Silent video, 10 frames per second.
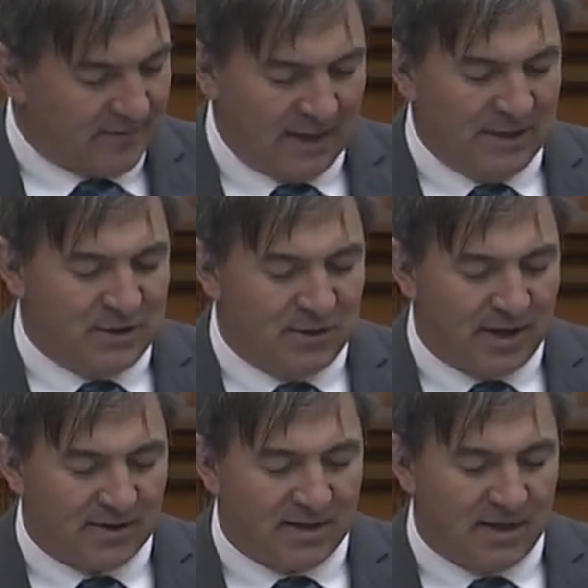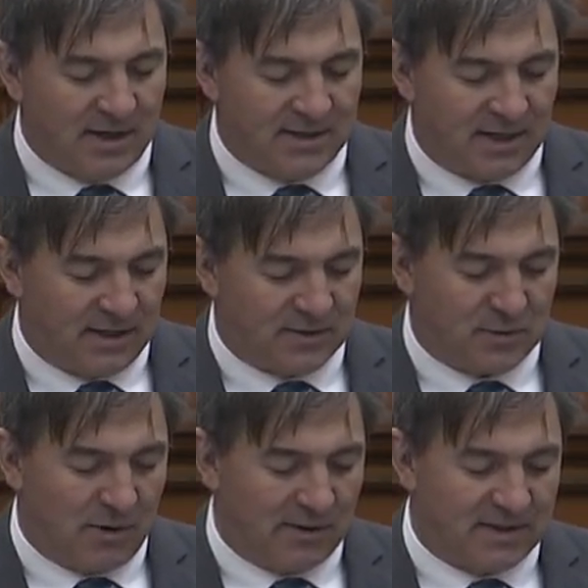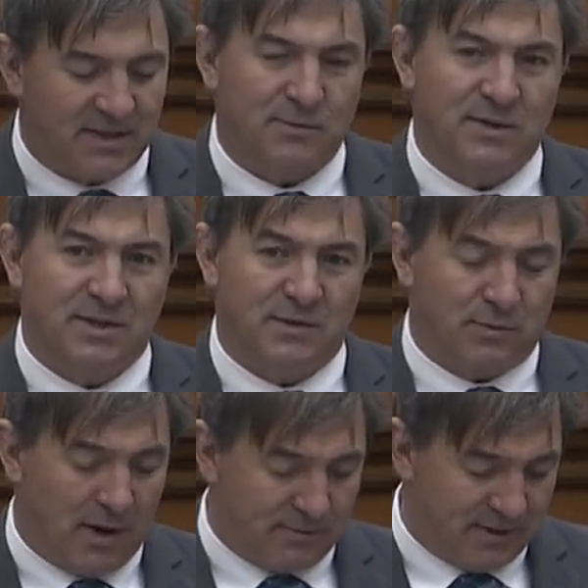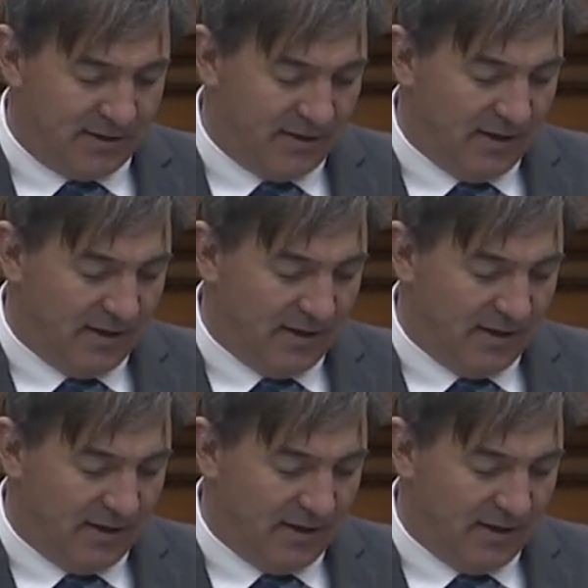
In 2019, his rowing season was interrupted